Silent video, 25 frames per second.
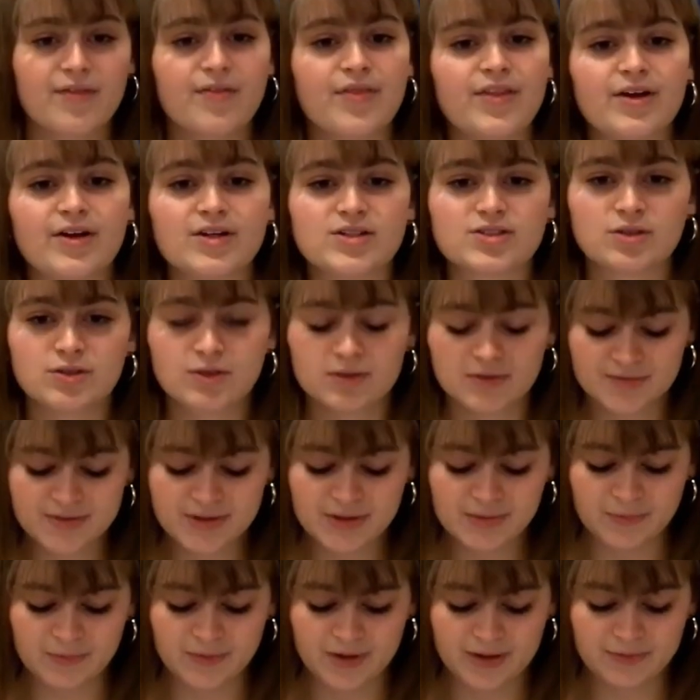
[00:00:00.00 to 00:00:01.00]
There is
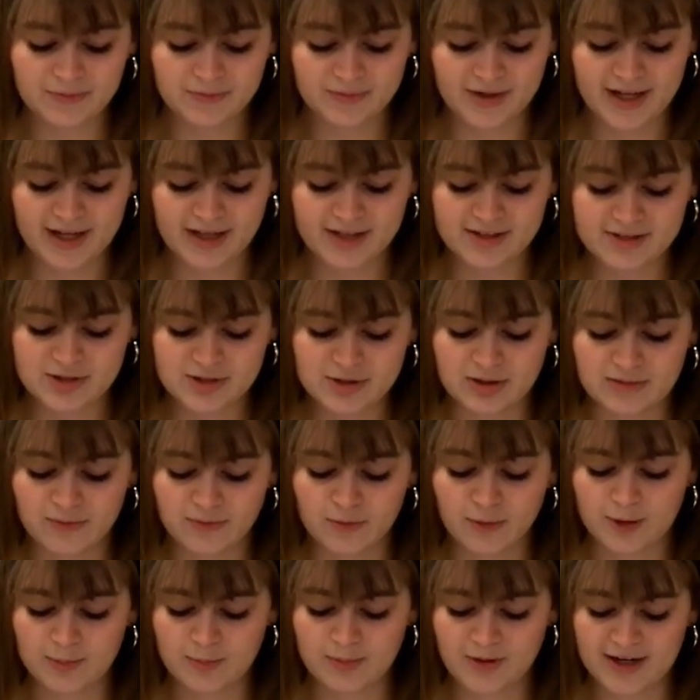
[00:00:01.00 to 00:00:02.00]
only one way to
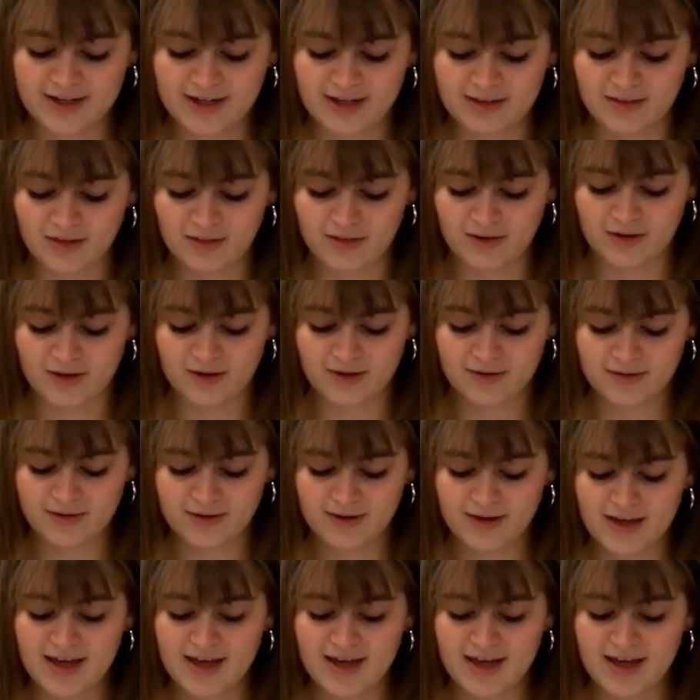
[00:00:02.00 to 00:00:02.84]
avoid breaking the law,